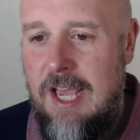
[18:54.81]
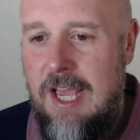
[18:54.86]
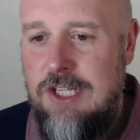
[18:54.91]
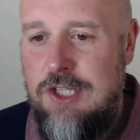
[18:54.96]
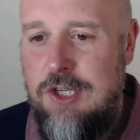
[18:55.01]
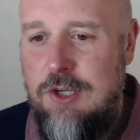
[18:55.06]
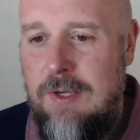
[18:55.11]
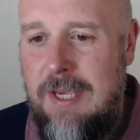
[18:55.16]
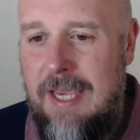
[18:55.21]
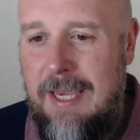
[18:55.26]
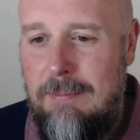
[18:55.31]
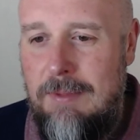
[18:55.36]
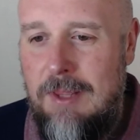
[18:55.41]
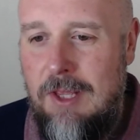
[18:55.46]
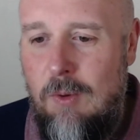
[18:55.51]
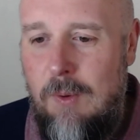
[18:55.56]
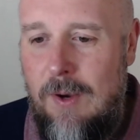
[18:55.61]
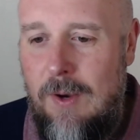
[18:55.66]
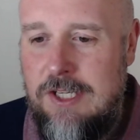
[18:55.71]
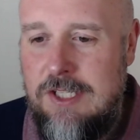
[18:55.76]
Do keep the
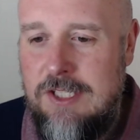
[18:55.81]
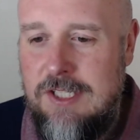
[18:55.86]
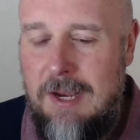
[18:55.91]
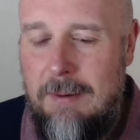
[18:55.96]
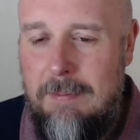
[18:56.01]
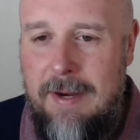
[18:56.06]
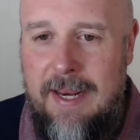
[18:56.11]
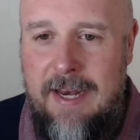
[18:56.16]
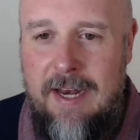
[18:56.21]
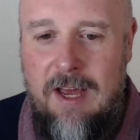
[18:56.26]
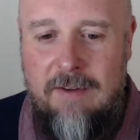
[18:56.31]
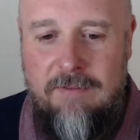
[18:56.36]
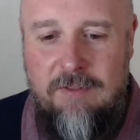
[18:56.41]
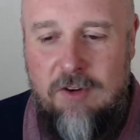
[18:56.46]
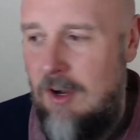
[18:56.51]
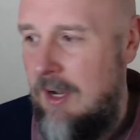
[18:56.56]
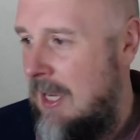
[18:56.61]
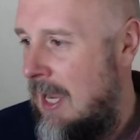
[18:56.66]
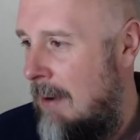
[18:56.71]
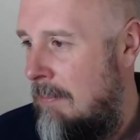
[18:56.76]
questions coming in. I've
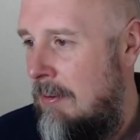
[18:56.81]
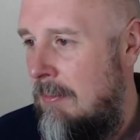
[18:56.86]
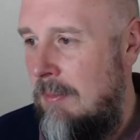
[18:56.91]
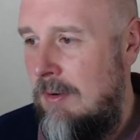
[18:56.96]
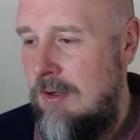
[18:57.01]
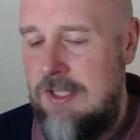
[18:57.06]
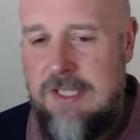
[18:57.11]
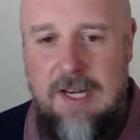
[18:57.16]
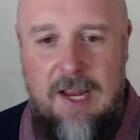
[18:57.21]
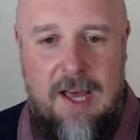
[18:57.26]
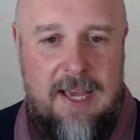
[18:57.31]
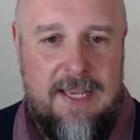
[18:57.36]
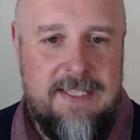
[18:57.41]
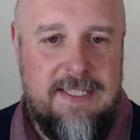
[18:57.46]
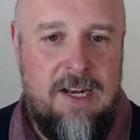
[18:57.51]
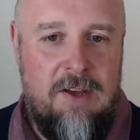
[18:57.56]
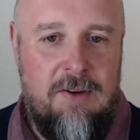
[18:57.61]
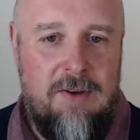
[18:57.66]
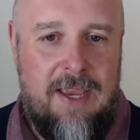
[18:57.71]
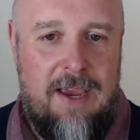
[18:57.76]
got a couple more slides
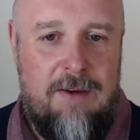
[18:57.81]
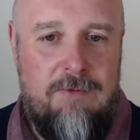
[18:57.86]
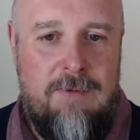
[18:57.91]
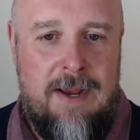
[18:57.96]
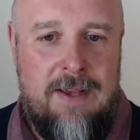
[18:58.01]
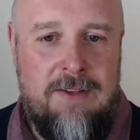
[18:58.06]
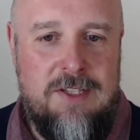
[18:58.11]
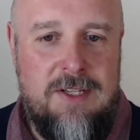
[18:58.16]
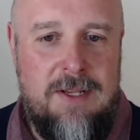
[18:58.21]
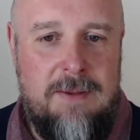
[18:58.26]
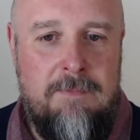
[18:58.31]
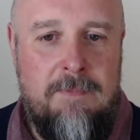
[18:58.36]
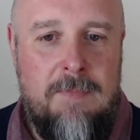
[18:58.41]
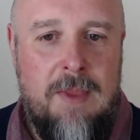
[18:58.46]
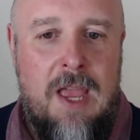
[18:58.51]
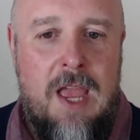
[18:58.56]
and I'll get around to them.